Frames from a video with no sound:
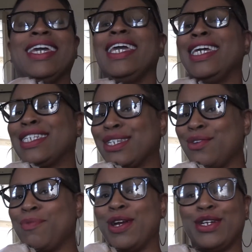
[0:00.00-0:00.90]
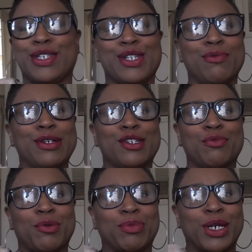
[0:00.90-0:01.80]
It's super, super,
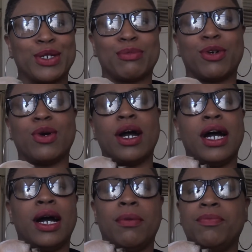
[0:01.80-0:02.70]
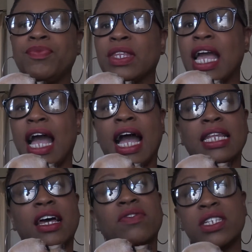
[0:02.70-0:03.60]
super buildable. Um, I
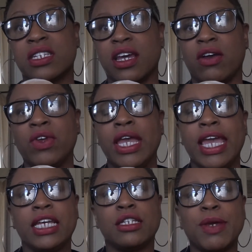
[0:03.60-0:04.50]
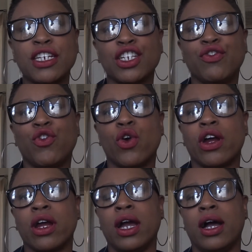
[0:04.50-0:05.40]
love this stuff, especially
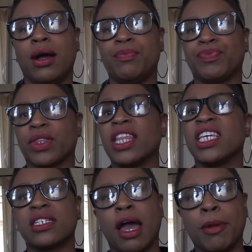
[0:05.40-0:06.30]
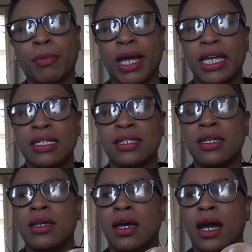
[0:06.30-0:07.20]
for um, the summer
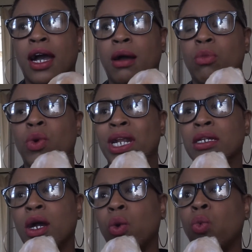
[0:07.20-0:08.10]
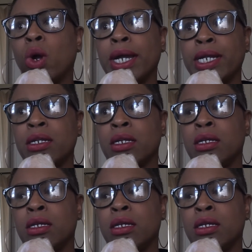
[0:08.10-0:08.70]
months um, when I don't want